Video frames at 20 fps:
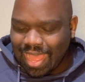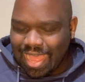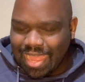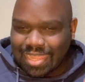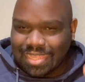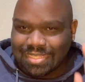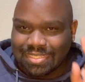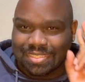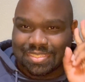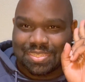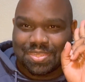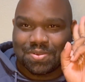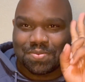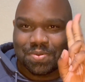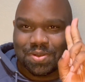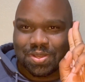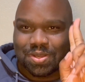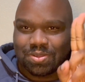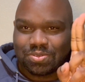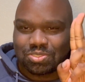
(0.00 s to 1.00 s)
I can see
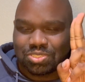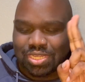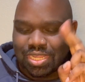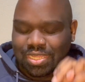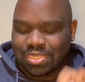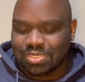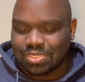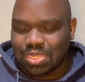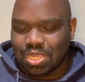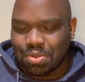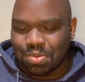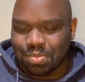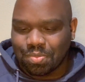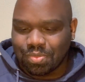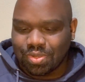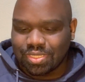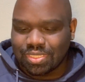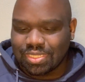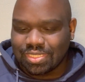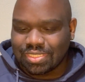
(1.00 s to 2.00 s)
where Gocha is going
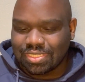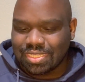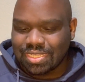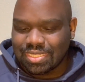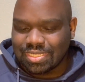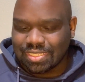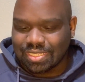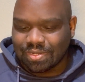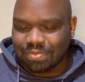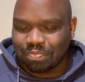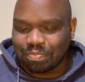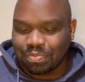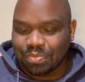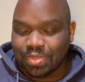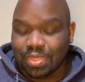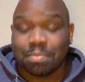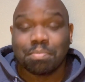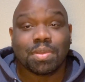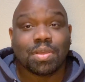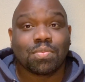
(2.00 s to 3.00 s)
with this season,
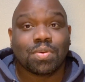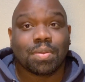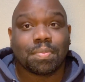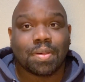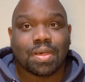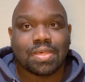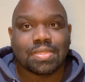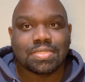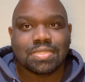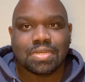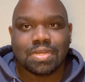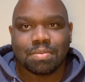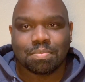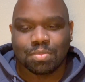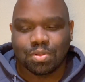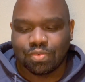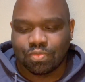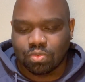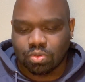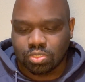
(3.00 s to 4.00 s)
but we'll pause here and
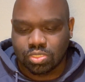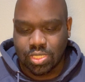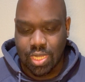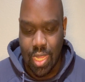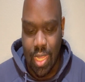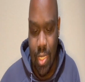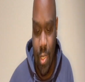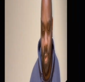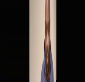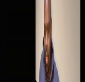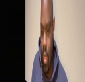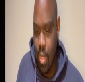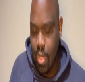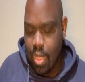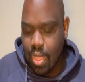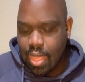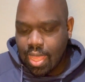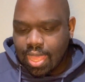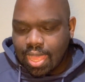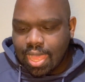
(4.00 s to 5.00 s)
move forward, you guys.
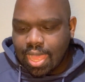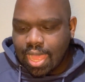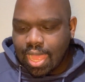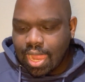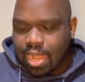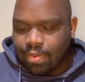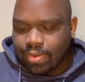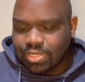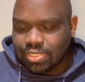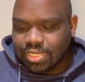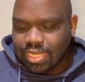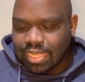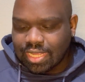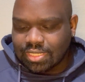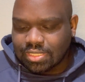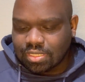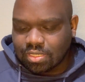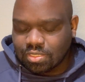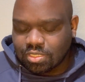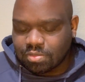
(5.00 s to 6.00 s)
All right, you
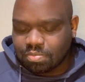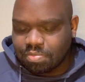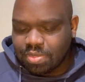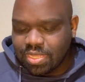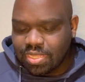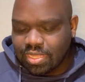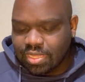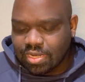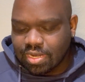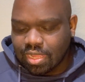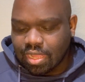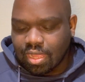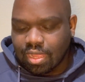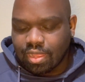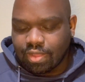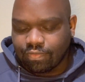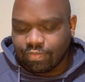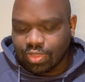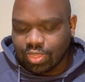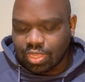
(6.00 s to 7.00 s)
guys, so speaking
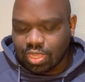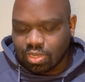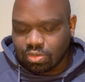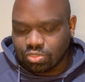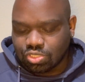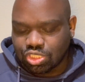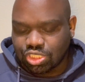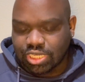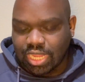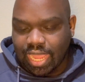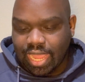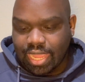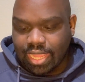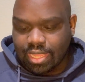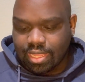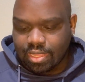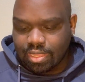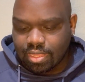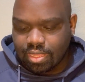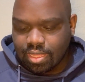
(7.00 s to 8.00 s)
of
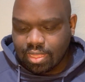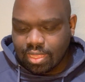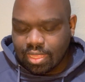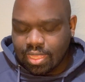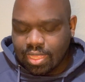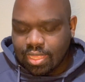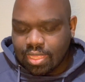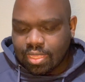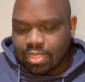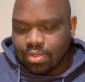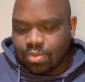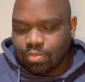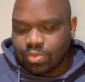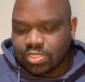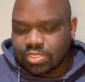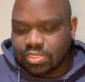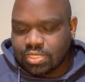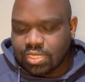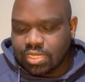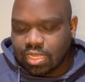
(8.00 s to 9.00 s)
Gocha, we see